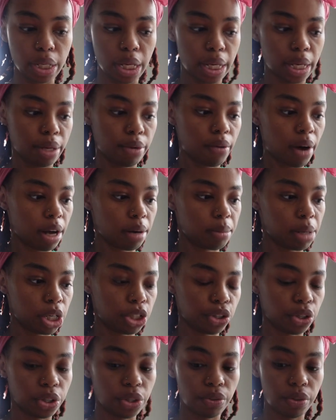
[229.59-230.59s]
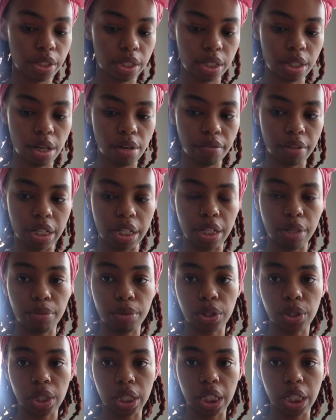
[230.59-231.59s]
and writing my journal and stuff, and then
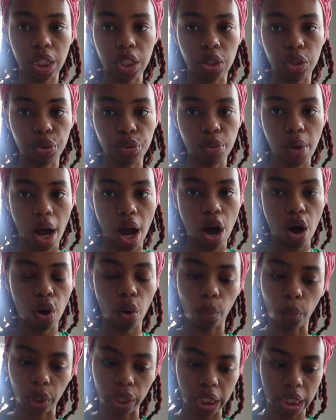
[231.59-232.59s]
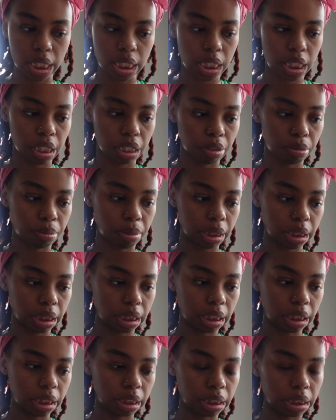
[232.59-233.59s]
we're going to do our homework and stuff
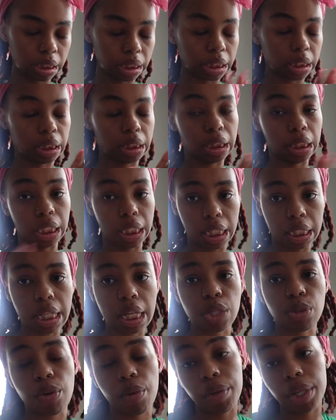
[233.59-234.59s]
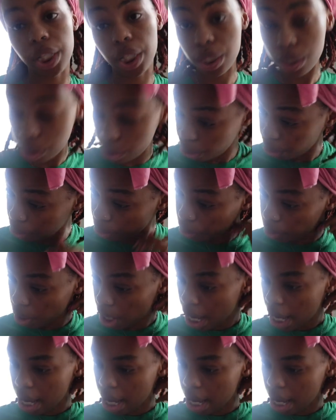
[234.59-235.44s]
because that's what we need to do.